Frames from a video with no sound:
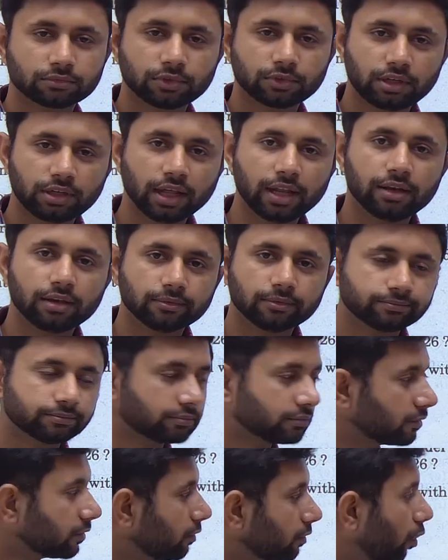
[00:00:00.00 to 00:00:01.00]
Tell,
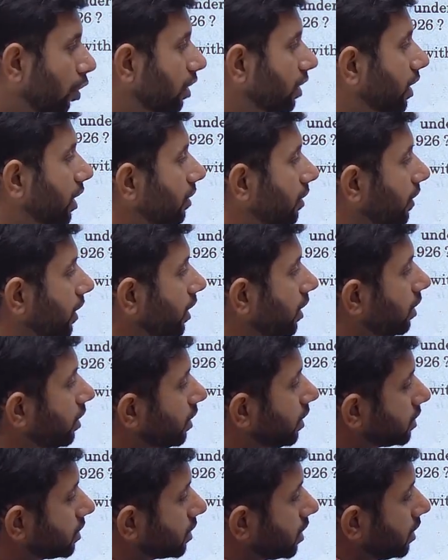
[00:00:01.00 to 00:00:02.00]
what did we
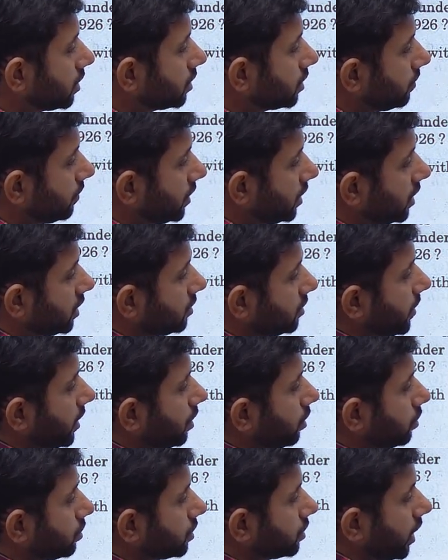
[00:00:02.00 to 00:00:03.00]
discuss with respect
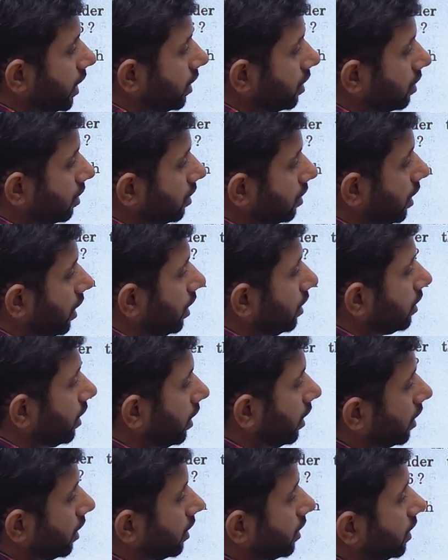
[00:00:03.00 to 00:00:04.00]
to strike? That
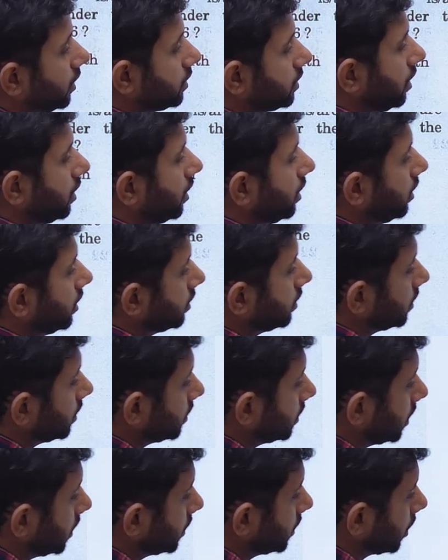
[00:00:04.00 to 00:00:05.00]
it is
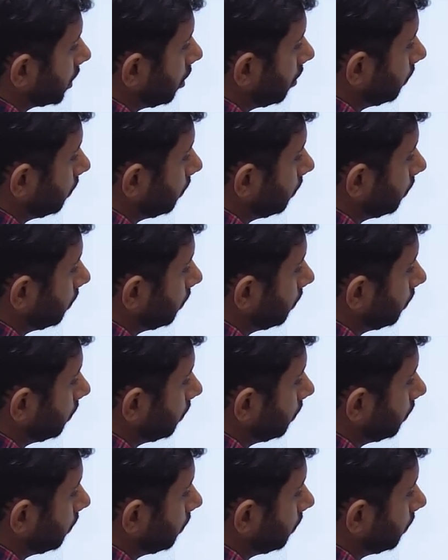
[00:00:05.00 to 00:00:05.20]
cessation of